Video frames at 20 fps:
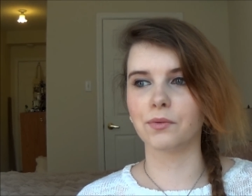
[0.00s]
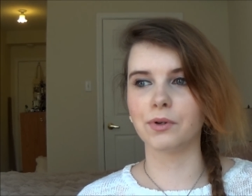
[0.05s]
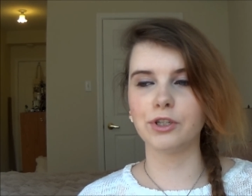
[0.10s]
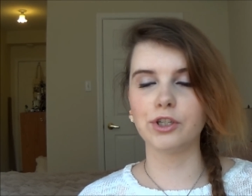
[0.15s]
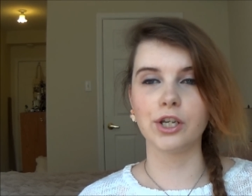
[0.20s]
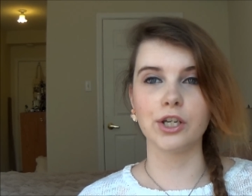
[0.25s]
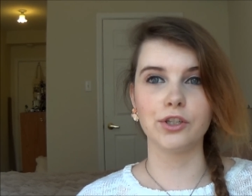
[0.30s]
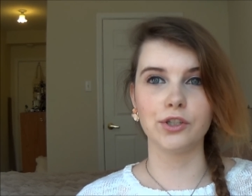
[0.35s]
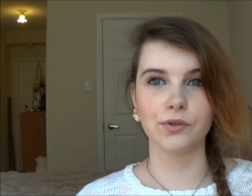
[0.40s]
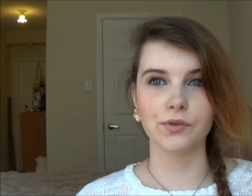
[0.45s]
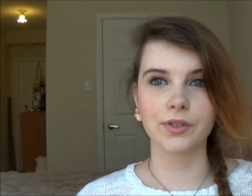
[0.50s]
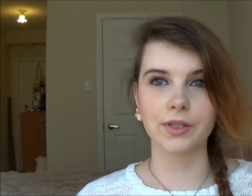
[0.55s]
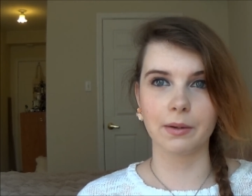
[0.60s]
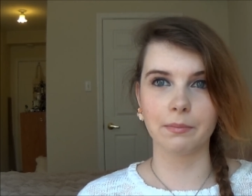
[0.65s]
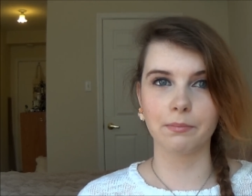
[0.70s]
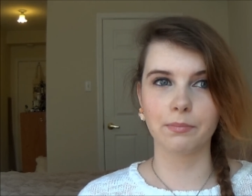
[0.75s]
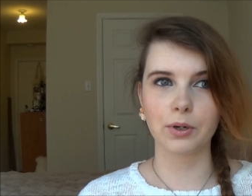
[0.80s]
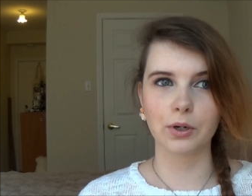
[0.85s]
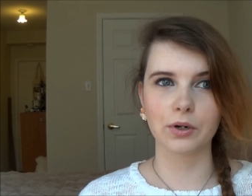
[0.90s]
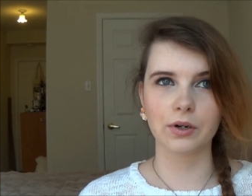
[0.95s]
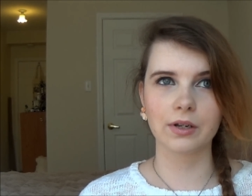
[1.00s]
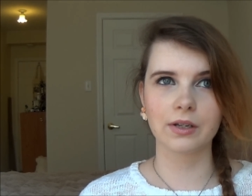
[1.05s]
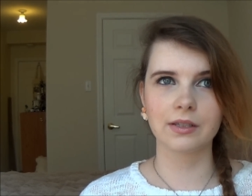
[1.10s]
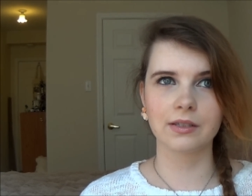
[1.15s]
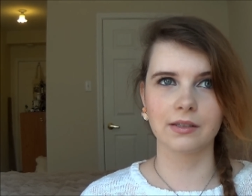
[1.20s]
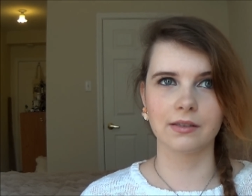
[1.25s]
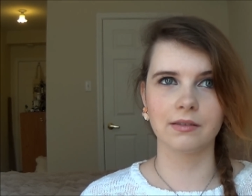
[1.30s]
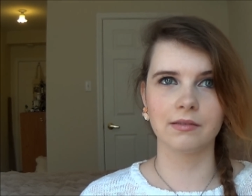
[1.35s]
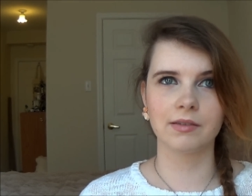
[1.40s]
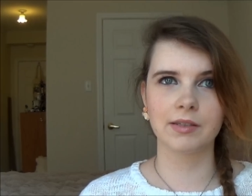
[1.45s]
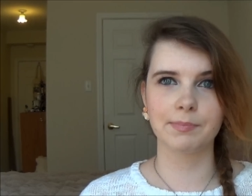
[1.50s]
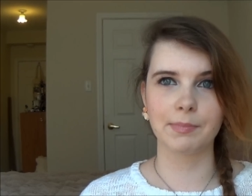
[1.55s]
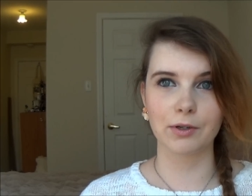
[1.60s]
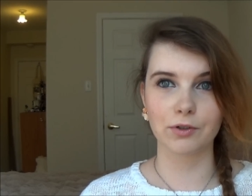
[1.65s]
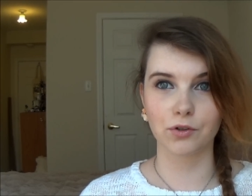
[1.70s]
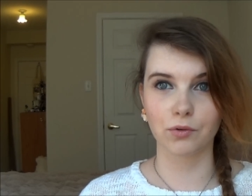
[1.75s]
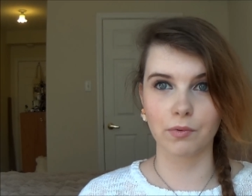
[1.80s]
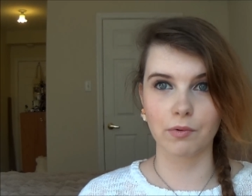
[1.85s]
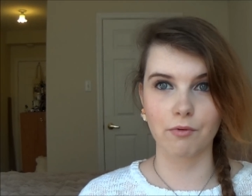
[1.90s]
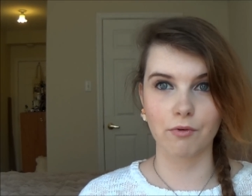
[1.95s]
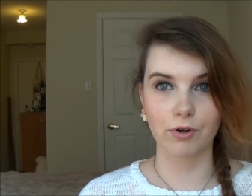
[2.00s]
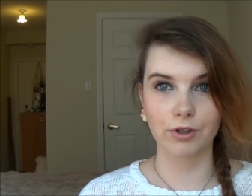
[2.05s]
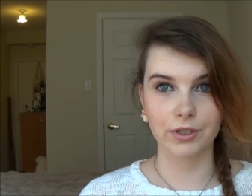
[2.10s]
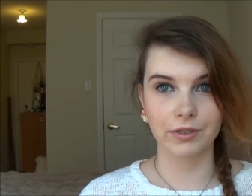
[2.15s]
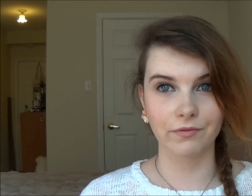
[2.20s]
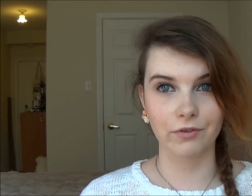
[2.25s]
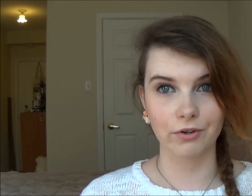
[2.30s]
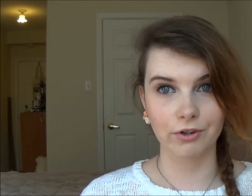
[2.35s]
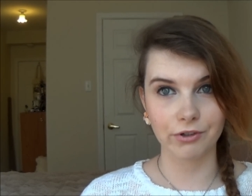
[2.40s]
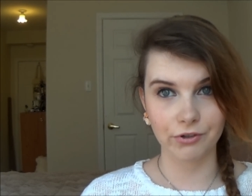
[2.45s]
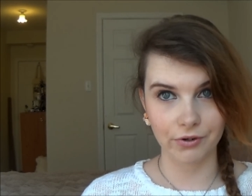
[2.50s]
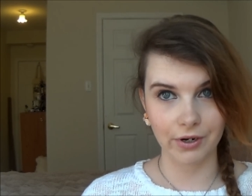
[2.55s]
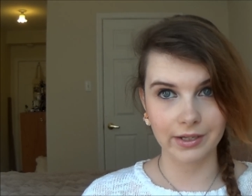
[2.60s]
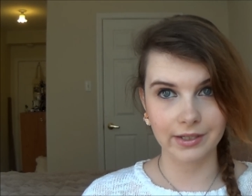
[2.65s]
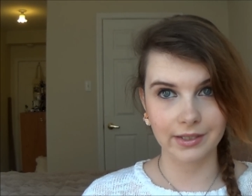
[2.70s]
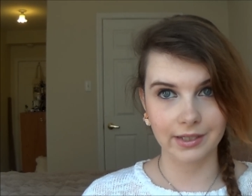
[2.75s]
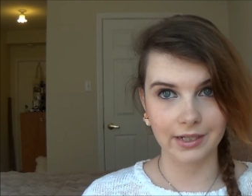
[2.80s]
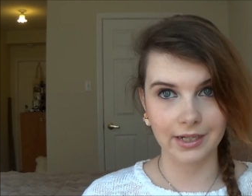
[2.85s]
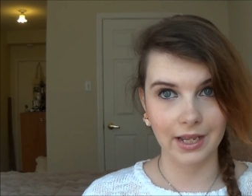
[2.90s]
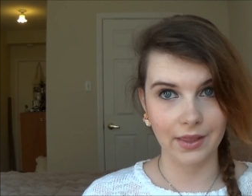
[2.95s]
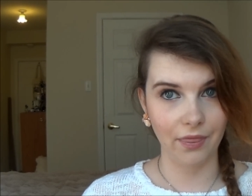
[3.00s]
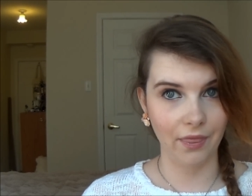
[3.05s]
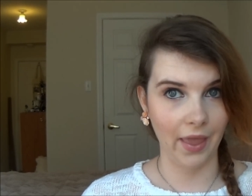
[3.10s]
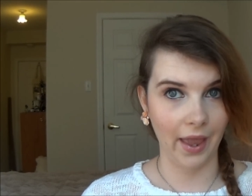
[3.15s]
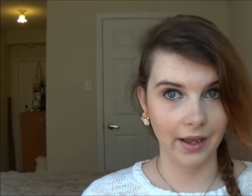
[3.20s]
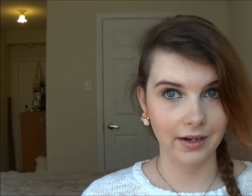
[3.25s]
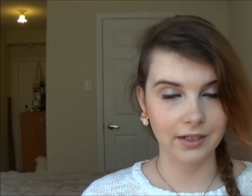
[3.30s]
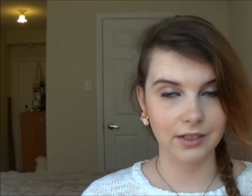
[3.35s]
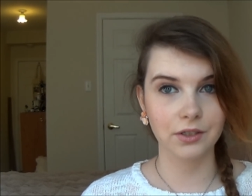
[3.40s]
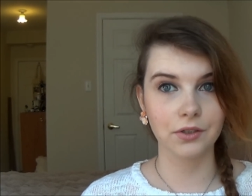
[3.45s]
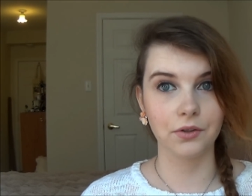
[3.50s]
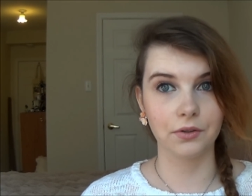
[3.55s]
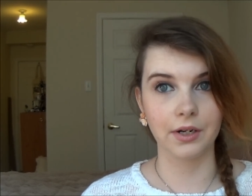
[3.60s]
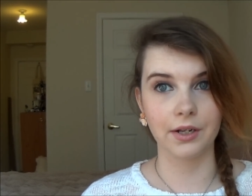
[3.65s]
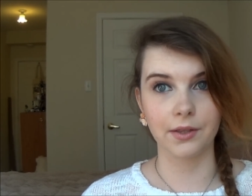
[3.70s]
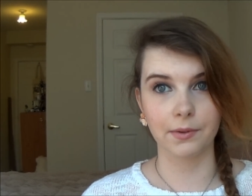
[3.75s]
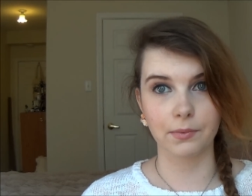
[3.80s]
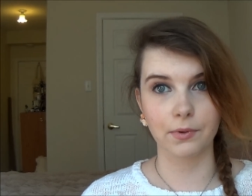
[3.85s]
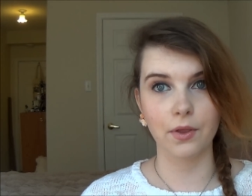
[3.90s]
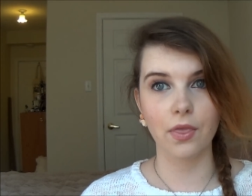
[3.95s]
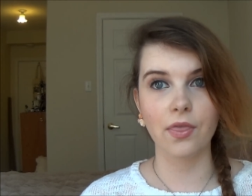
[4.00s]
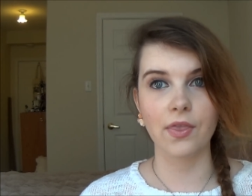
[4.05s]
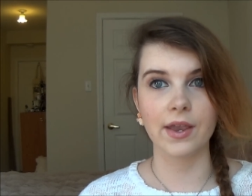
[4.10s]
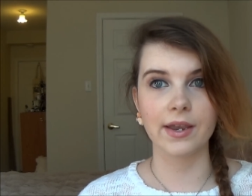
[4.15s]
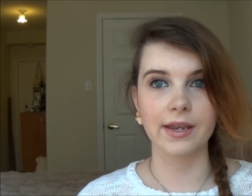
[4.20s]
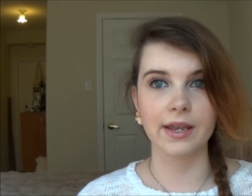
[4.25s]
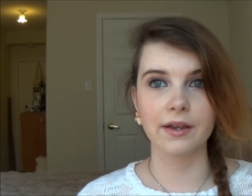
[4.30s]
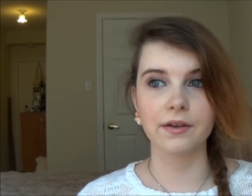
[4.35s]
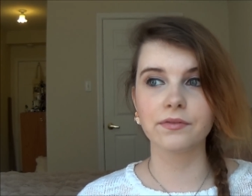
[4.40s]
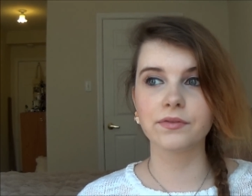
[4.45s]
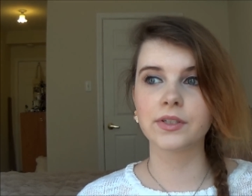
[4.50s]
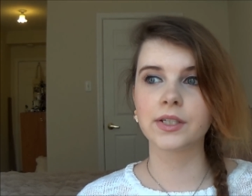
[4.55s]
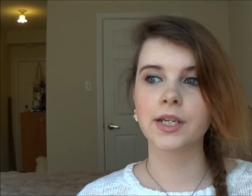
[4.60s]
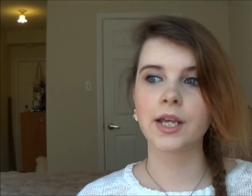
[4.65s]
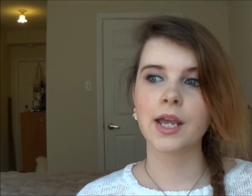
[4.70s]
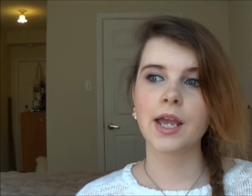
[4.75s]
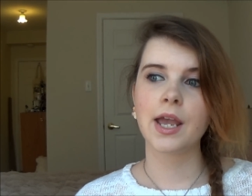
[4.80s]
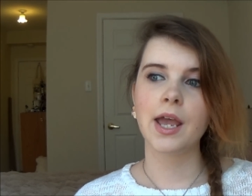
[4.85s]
which gets you some perks and special rewards if you're interested in that, including the birthday gift.